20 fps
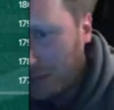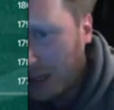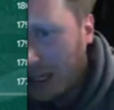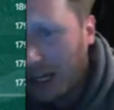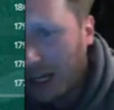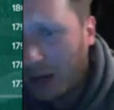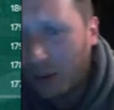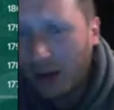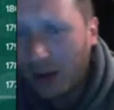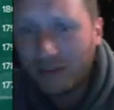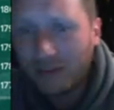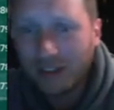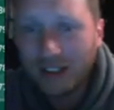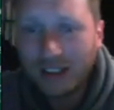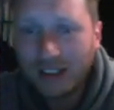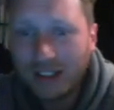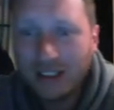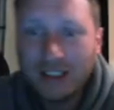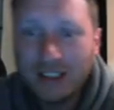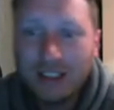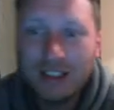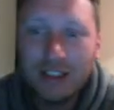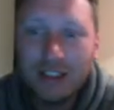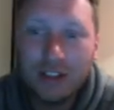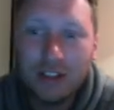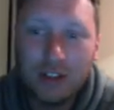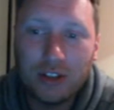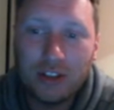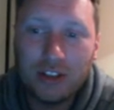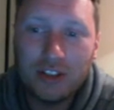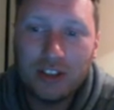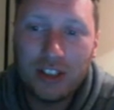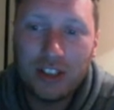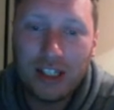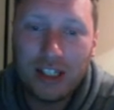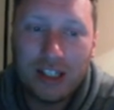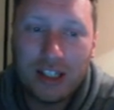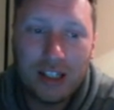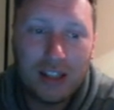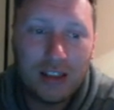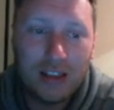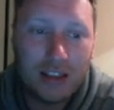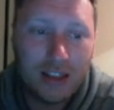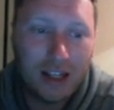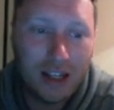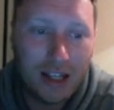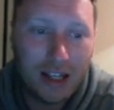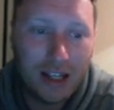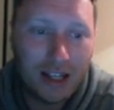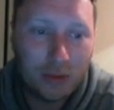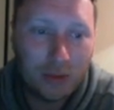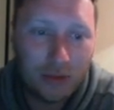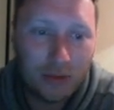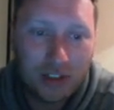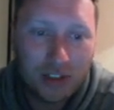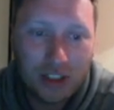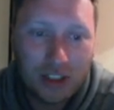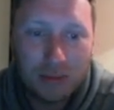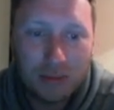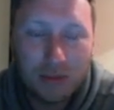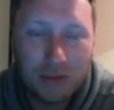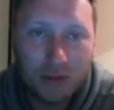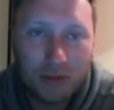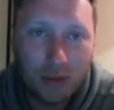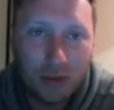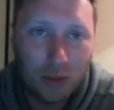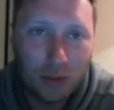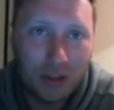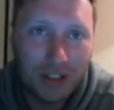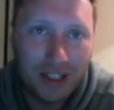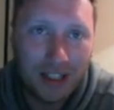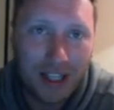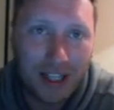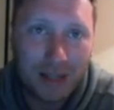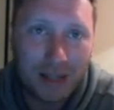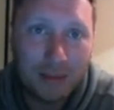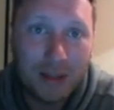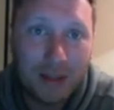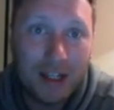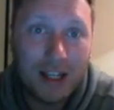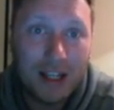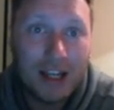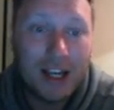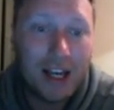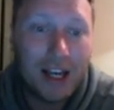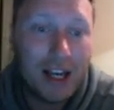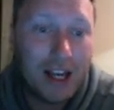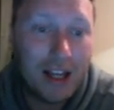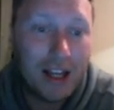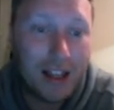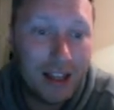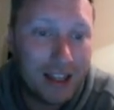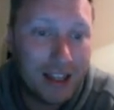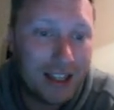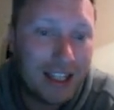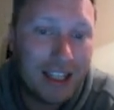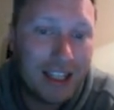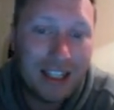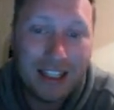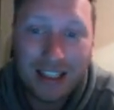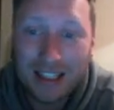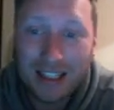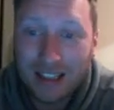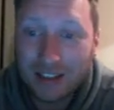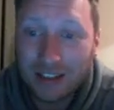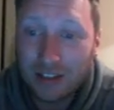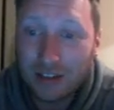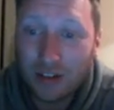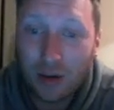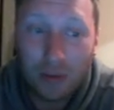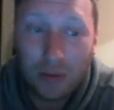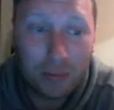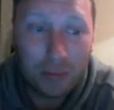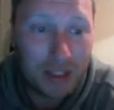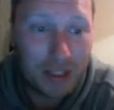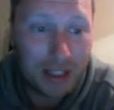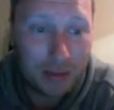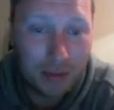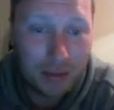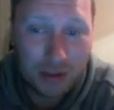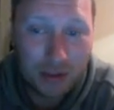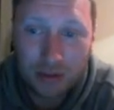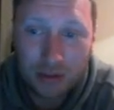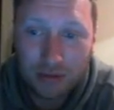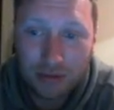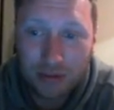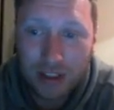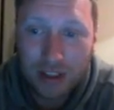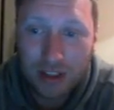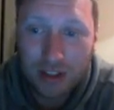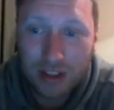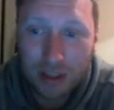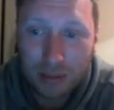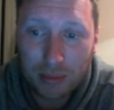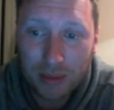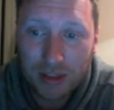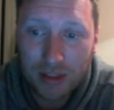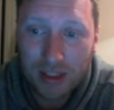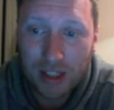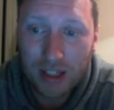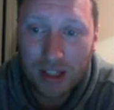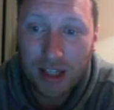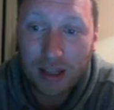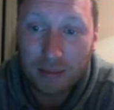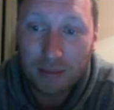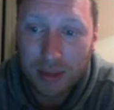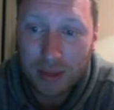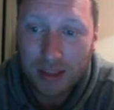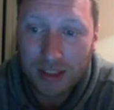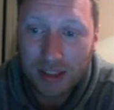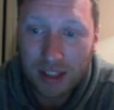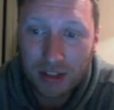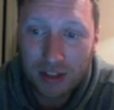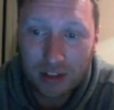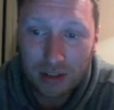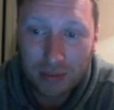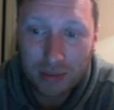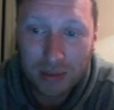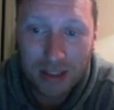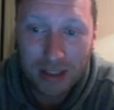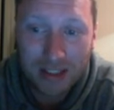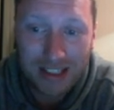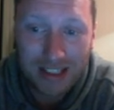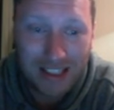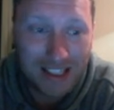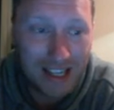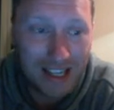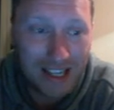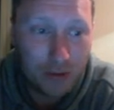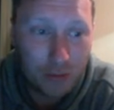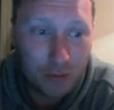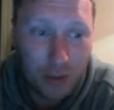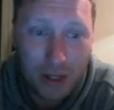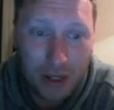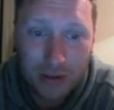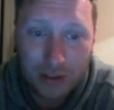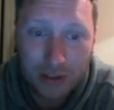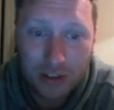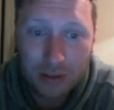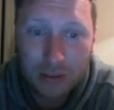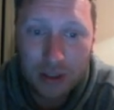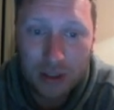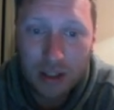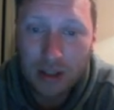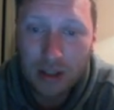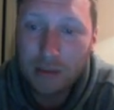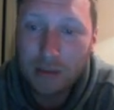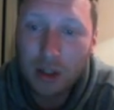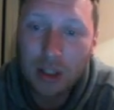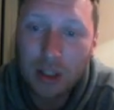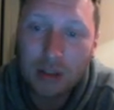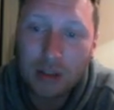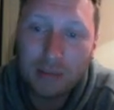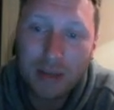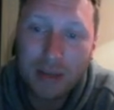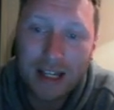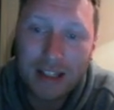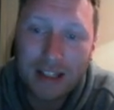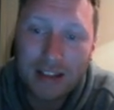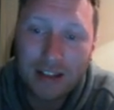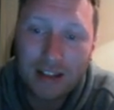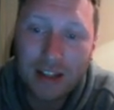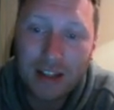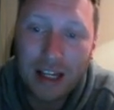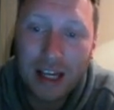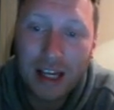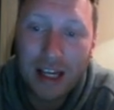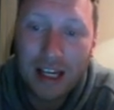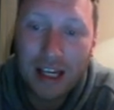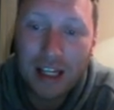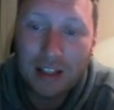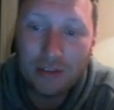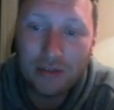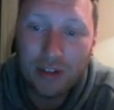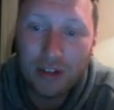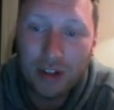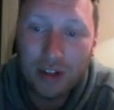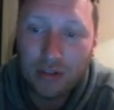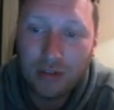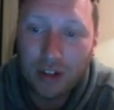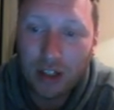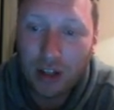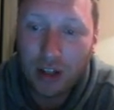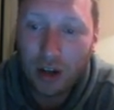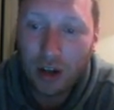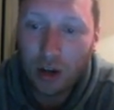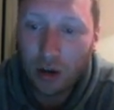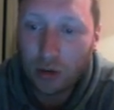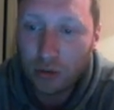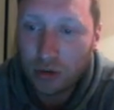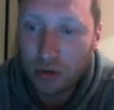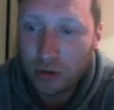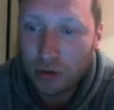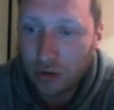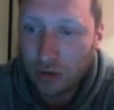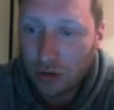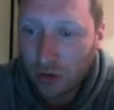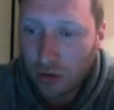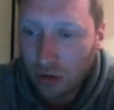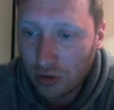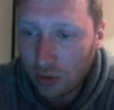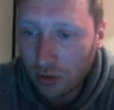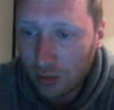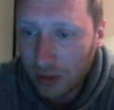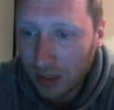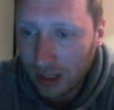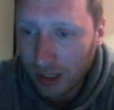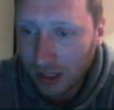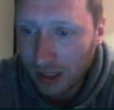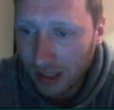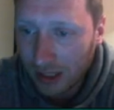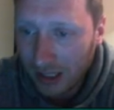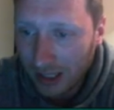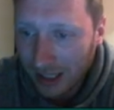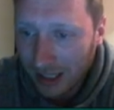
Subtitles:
However, you can see that as we've simmed forward the game, he has not been able to reach that potential ability yet, whereas somebody like Michael McIntyre is very, very close to doing that.